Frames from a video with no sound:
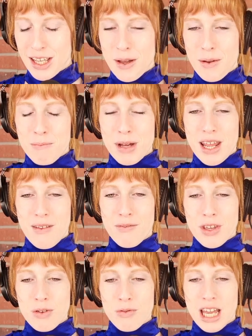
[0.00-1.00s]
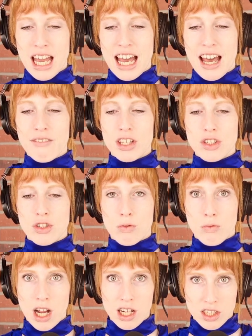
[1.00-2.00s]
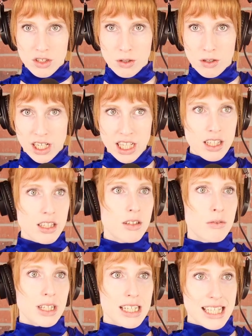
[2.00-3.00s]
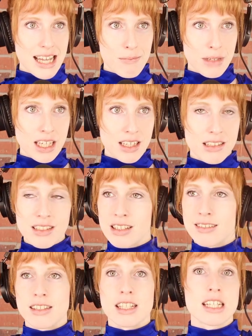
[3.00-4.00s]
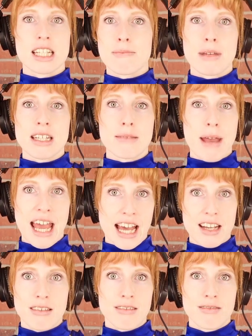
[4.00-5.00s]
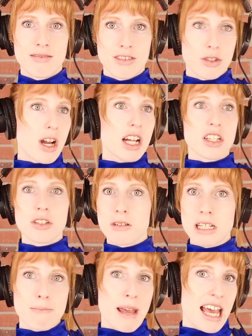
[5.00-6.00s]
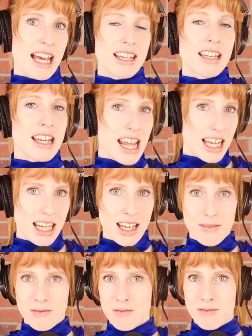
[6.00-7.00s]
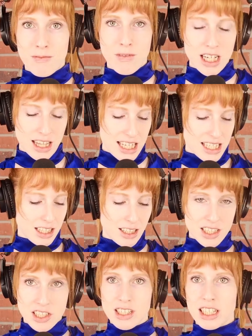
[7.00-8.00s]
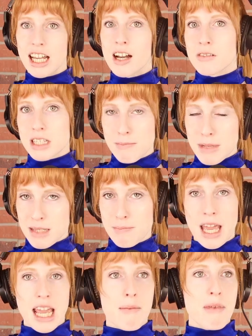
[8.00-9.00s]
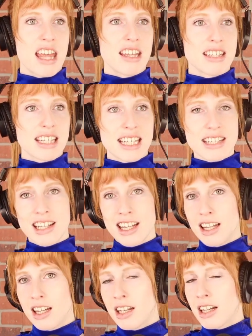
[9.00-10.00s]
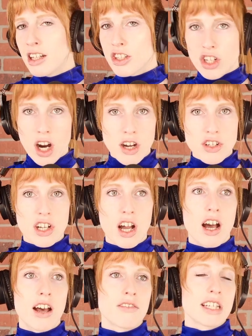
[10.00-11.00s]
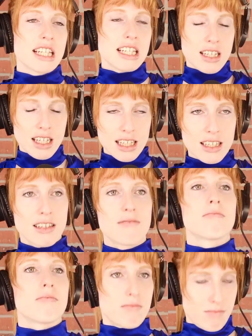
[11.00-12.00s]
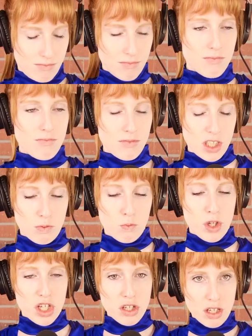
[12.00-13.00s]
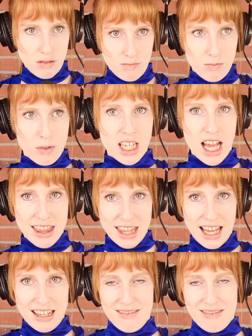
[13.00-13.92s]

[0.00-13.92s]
But if you have derogatory, what does that mean? It just means bad. Derogatory is bad, negative, right? That's collection accounts, missed payments, charge-offs. We good. We got that.